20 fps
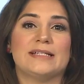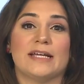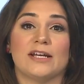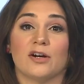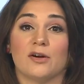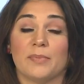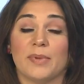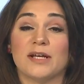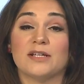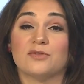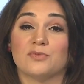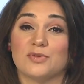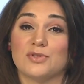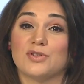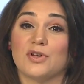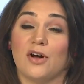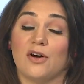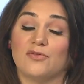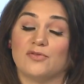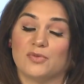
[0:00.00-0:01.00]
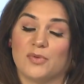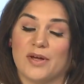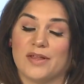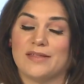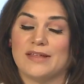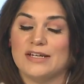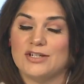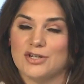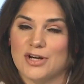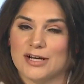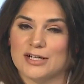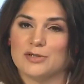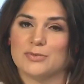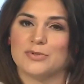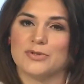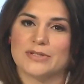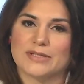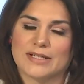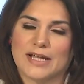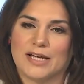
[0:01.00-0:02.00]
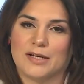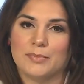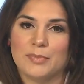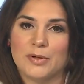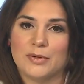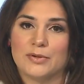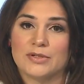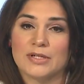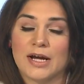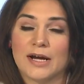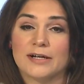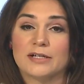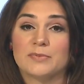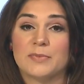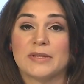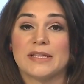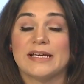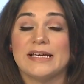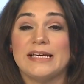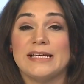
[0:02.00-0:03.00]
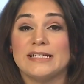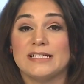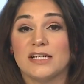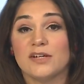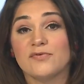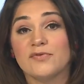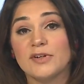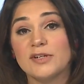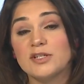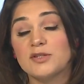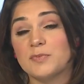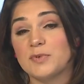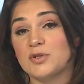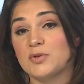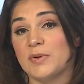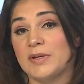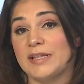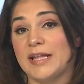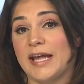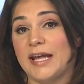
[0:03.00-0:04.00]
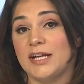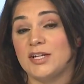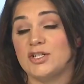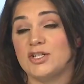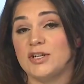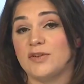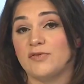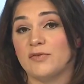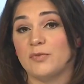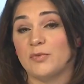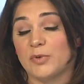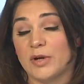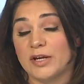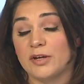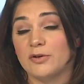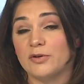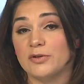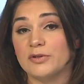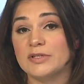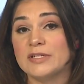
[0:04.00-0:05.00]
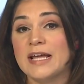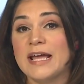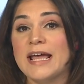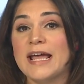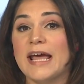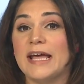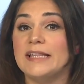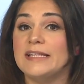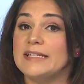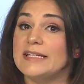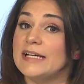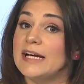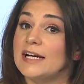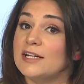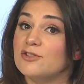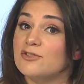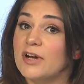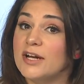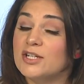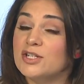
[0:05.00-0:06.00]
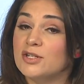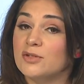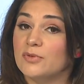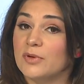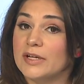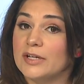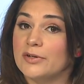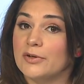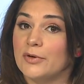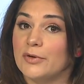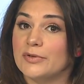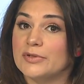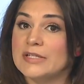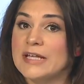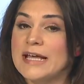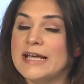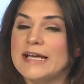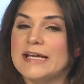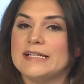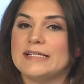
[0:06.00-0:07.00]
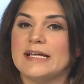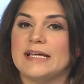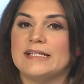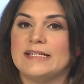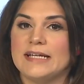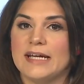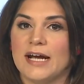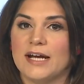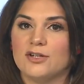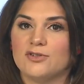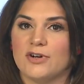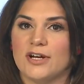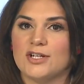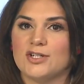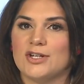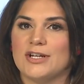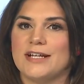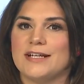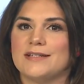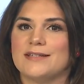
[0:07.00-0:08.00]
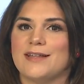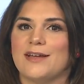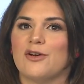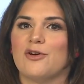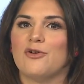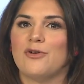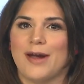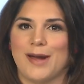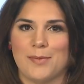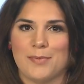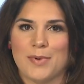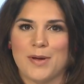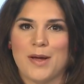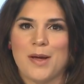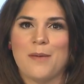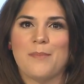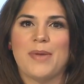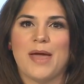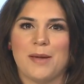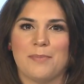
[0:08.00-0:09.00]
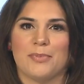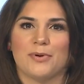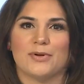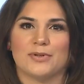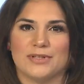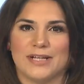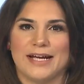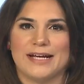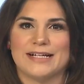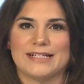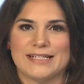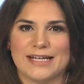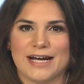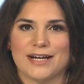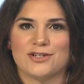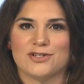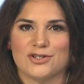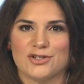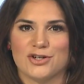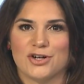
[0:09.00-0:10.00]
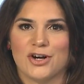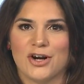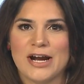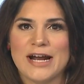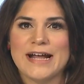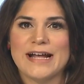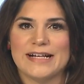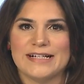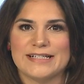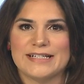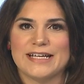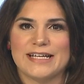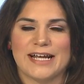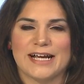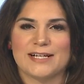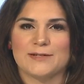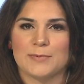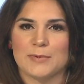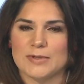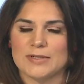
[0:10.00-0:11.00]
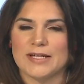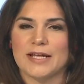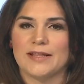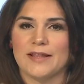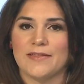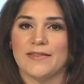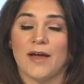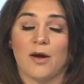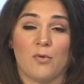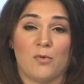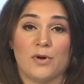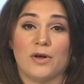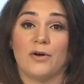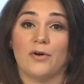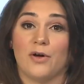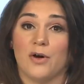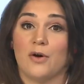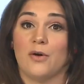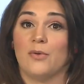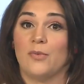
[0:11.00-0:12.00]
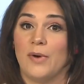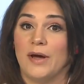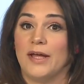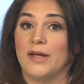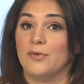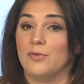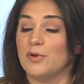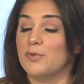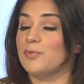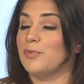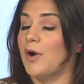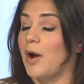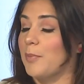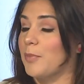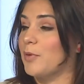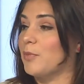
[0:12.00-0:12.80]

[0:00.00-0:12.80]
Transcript: and are best resolved with injectables like Botox. But the key difference between the age wrinkles and the dehydration wrinkles is that dehydration is the crepe paper like texture, and skin experts say that that will go away with proper